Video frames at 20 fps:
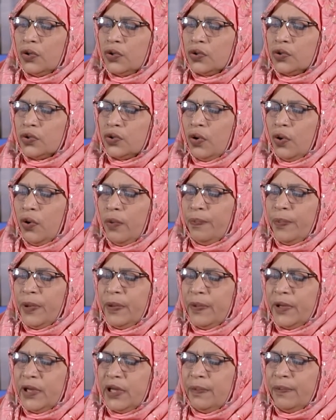So,
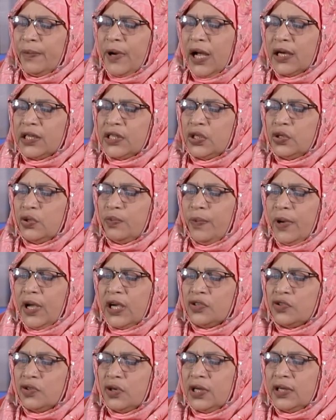primitive gut tube
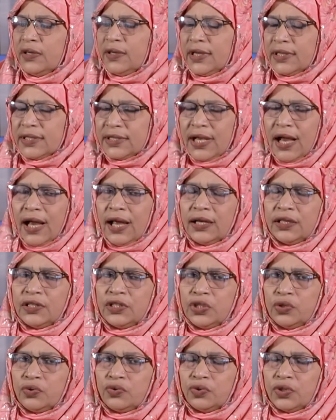actually result
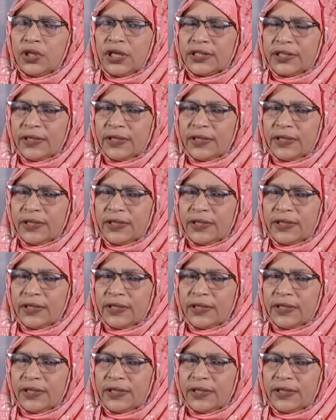due to the